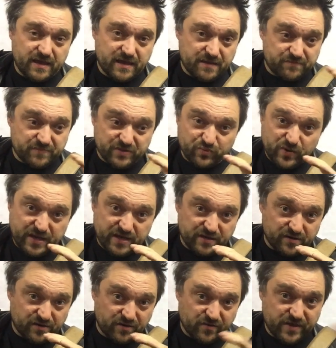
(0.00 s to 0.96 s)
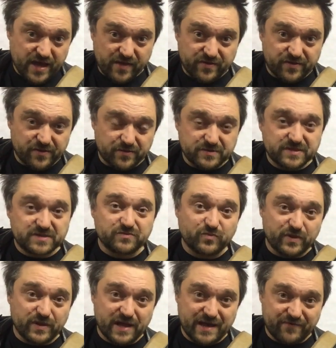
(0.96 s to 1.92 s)
Between all the other notes
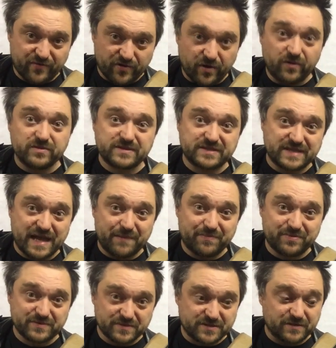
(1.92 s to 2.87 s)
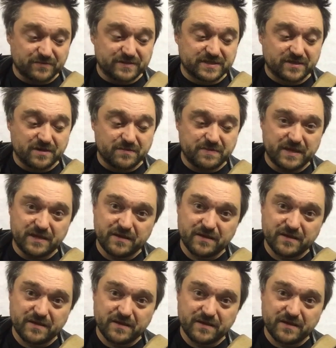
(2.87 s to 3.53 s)
we'll have whole step, so it's going to